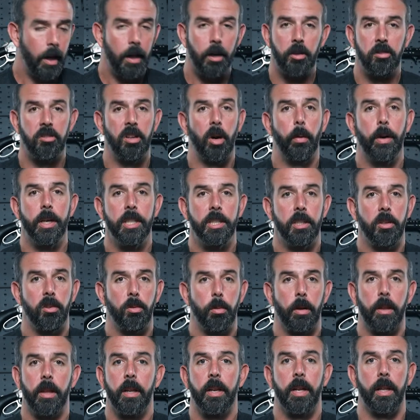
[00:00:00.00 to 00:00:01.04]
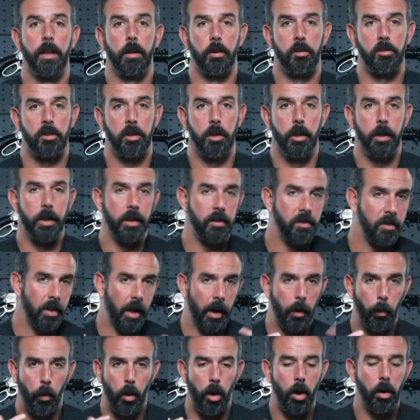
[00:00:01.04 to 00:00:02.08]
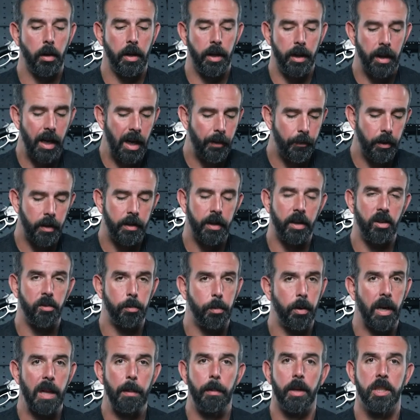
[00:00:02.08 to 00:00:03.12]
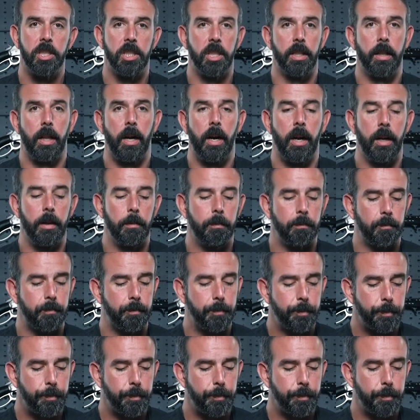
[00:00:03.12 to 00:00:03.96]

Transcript: There's no issues with it, and it looks good. It's not wonky. Everything's pretty much in line.